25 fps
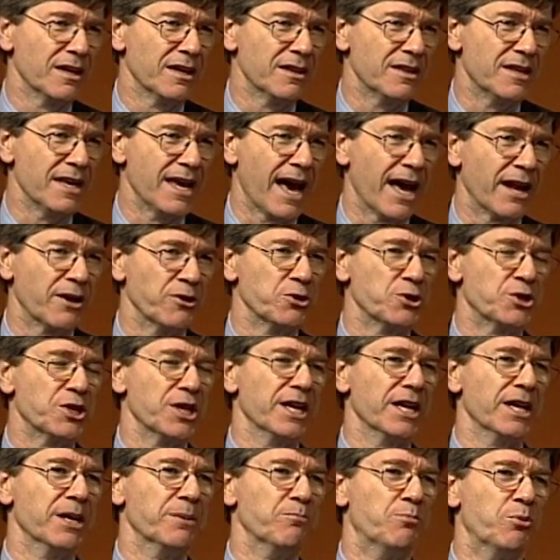the
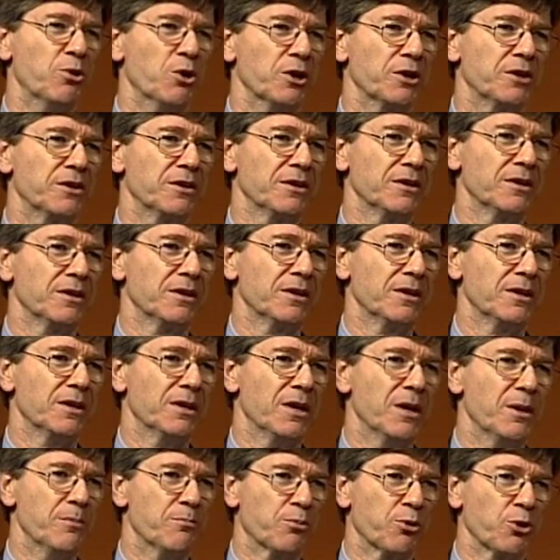energy input
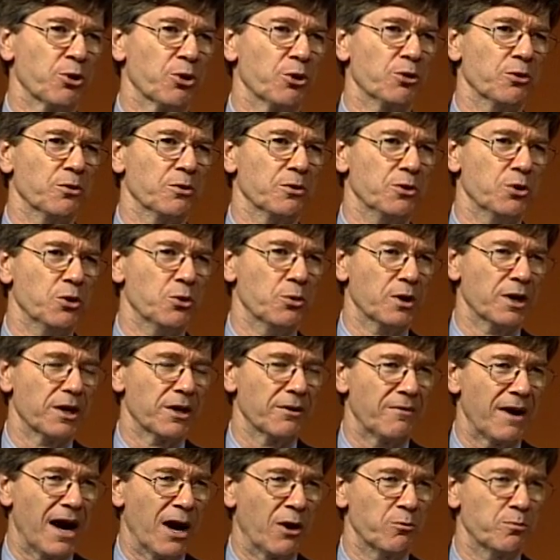per unit
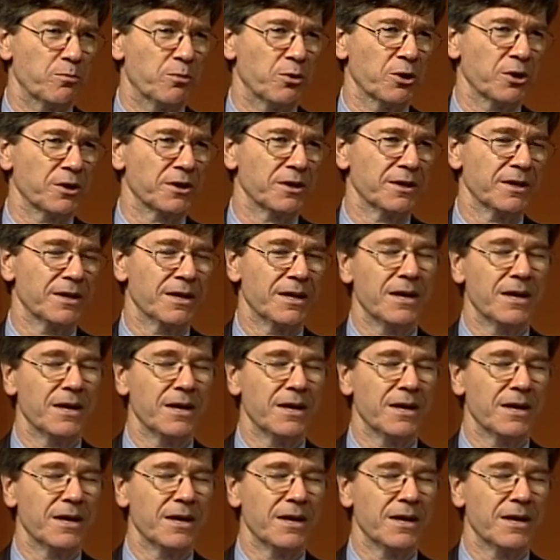of output.